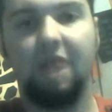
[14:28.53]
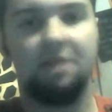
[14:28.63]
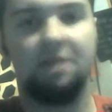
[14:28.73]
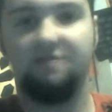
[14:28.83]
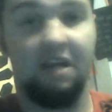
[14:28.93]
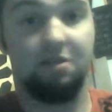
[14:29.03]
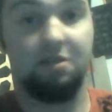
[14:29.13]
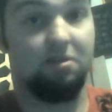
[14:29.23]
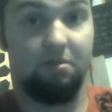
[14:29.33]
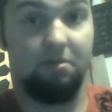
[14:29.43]
That's
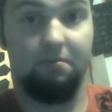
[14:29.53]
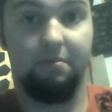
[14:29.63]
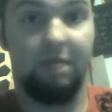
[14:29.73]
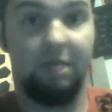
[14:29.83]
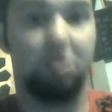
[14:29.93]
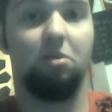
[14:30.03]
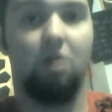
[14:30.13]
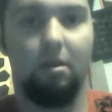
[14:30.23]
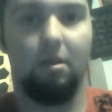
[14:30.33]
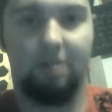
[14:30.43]
fascism. That's
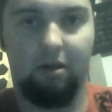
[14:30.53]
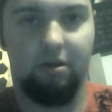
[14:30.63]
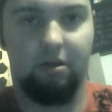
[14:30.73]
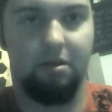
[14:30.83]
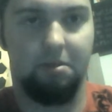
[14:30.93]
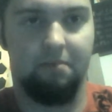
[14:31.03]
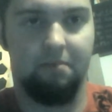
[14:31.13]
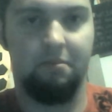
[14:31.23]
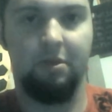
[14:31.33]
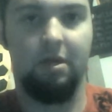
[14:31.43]
totalitarianism.